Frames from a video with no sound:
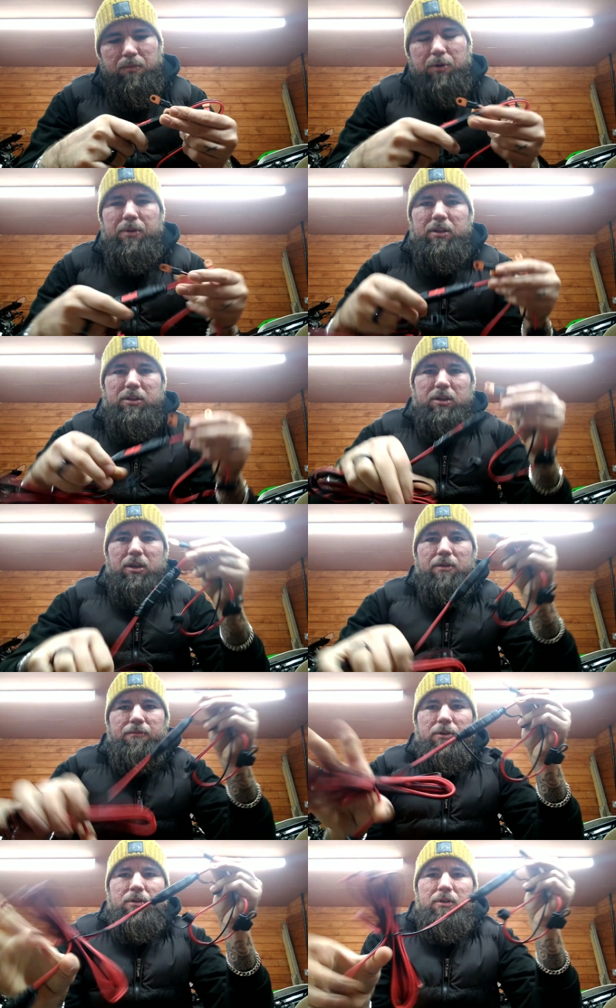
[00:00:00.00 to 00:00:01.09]
Pop that together,
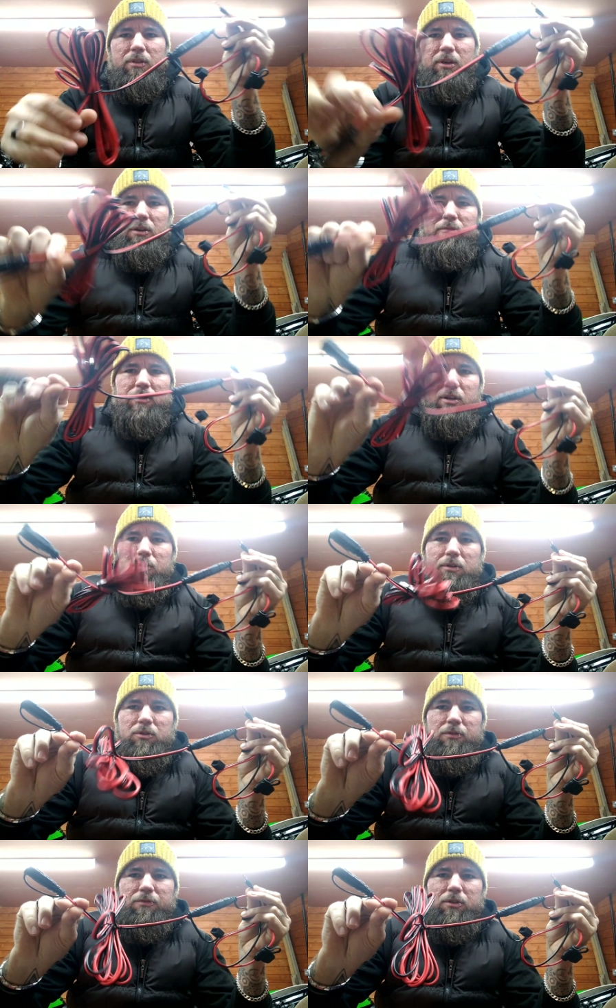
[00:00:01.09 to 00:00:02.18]
that obviously
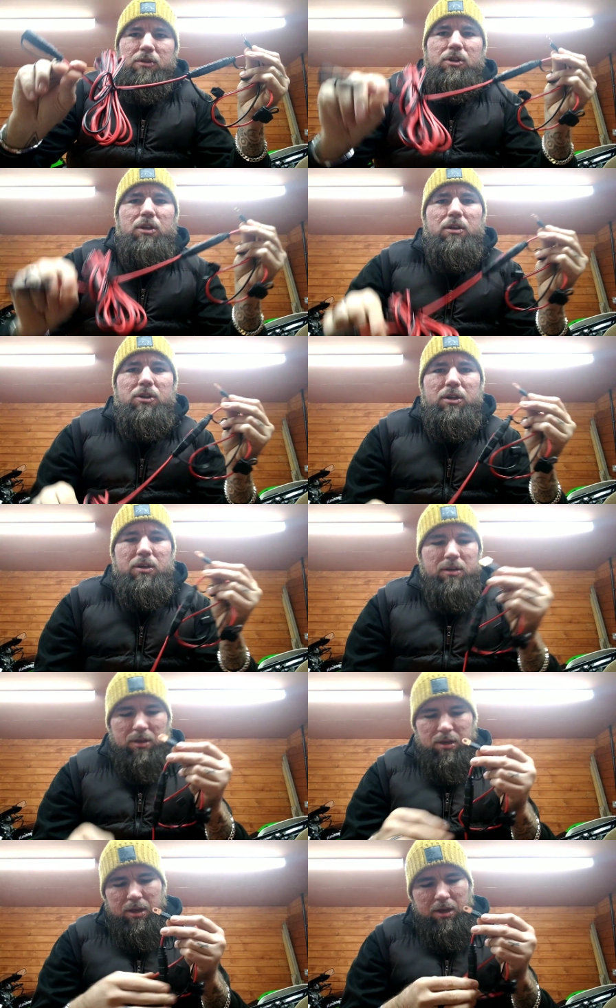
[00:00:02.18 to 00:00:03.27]
runs off to the charger,
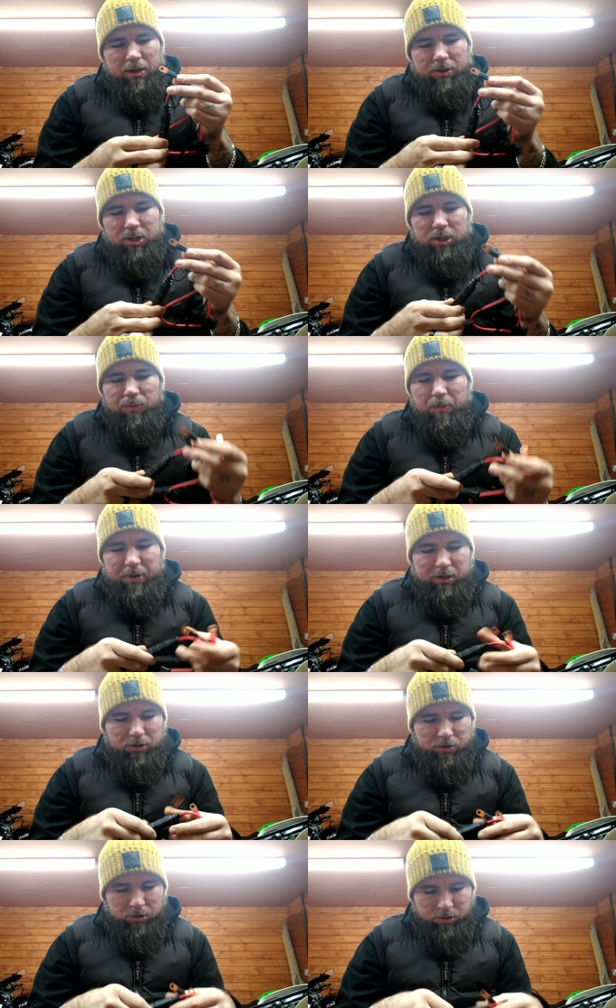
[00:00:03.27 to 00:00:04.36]
and charge my
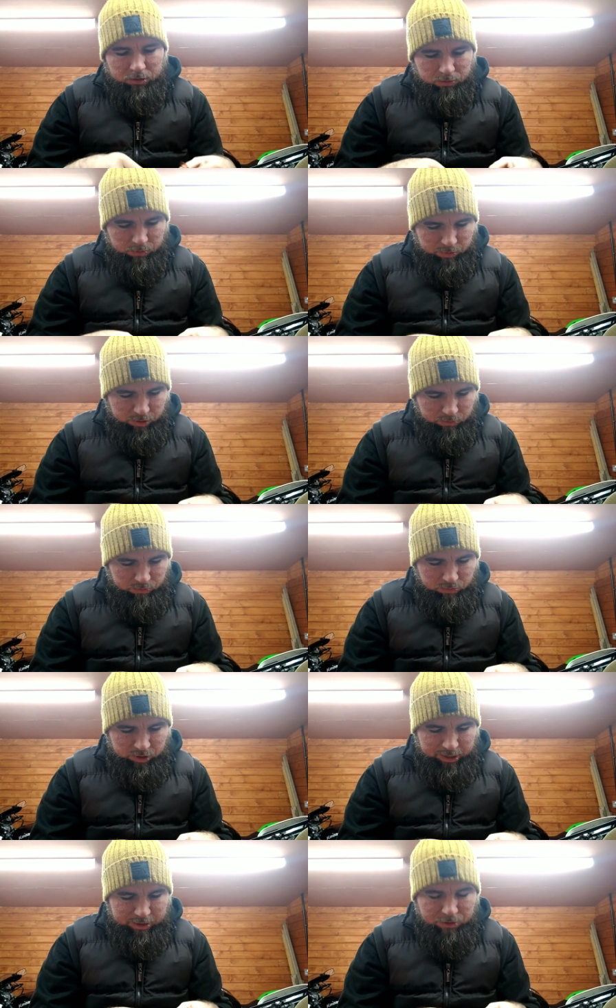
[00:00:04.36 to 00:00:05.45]
batteries without
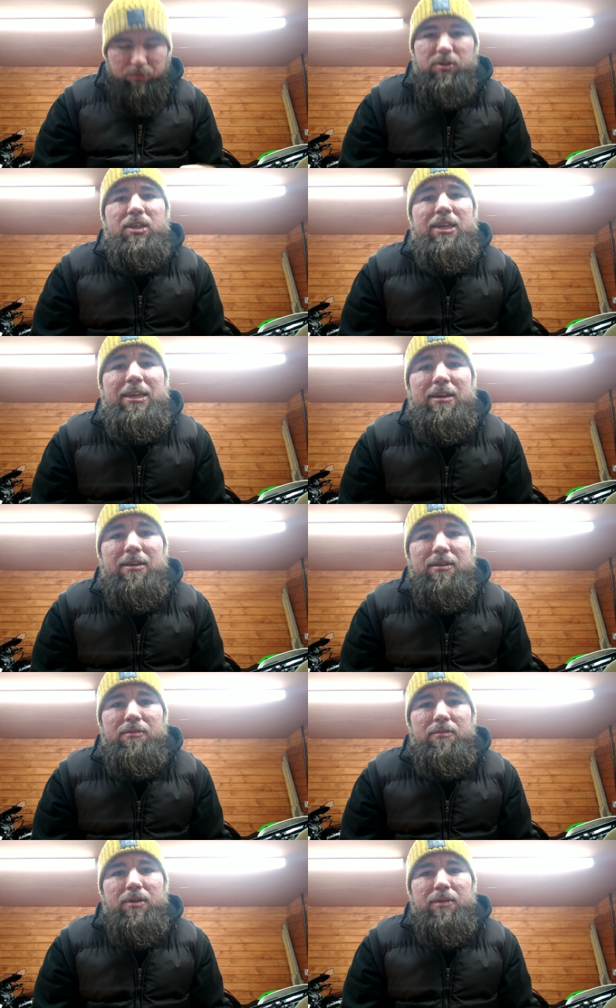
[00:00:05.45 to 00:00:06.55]
taking all the seat
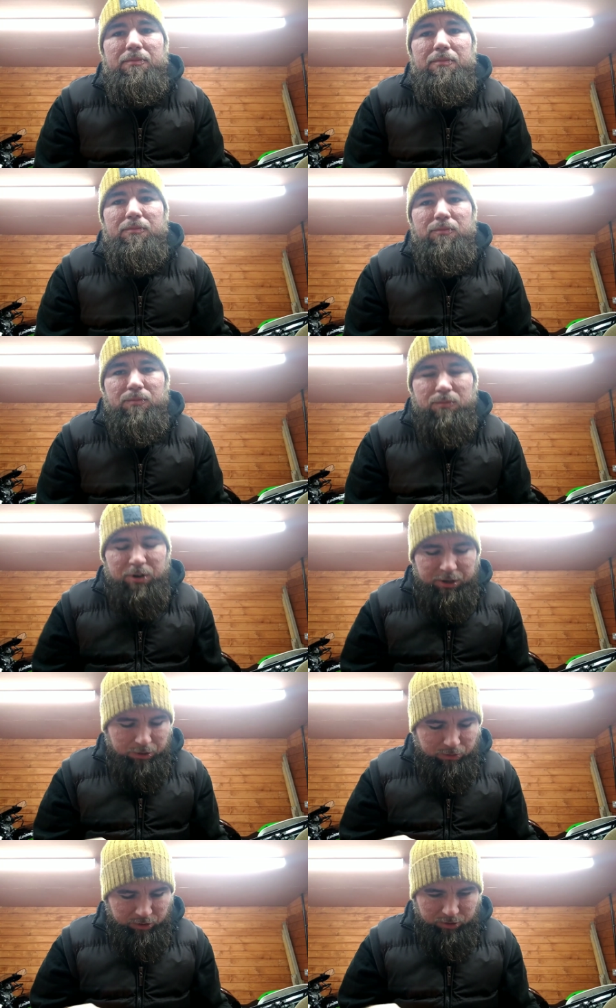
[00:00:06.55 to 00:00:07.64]
and, and rear
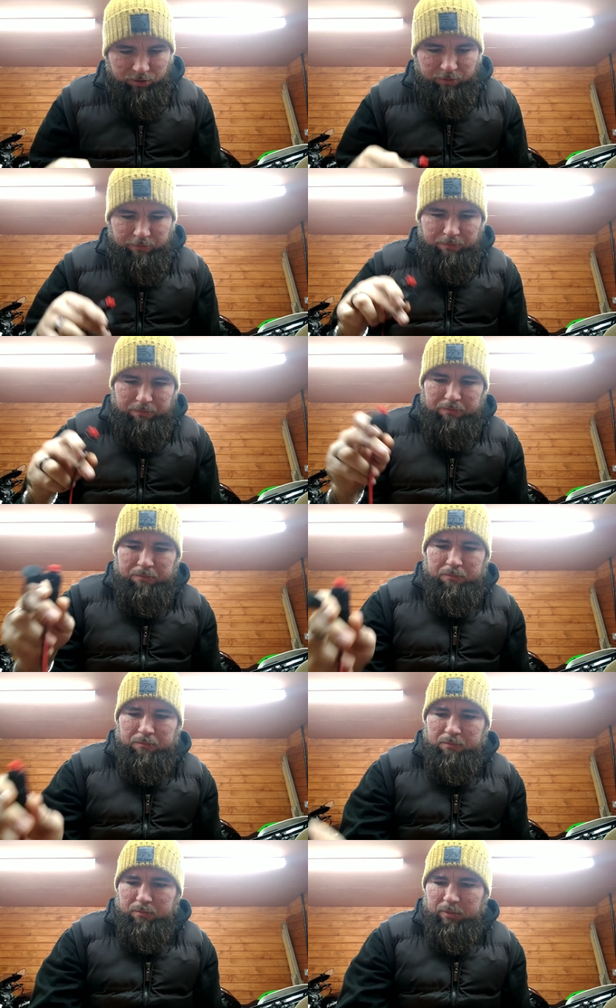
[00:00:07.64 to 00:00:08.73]
units off
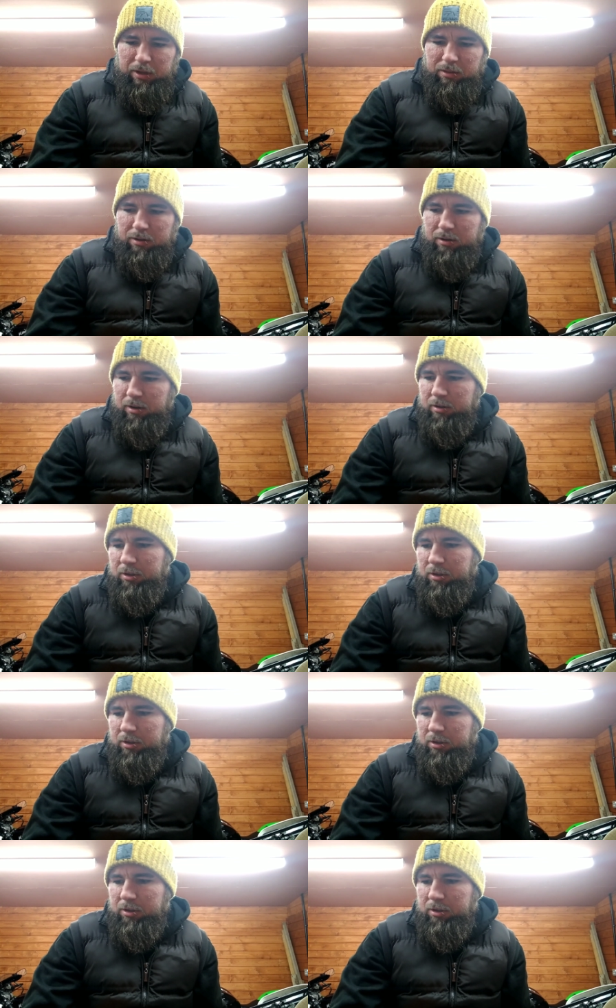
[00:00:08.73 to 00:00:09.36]
and the like.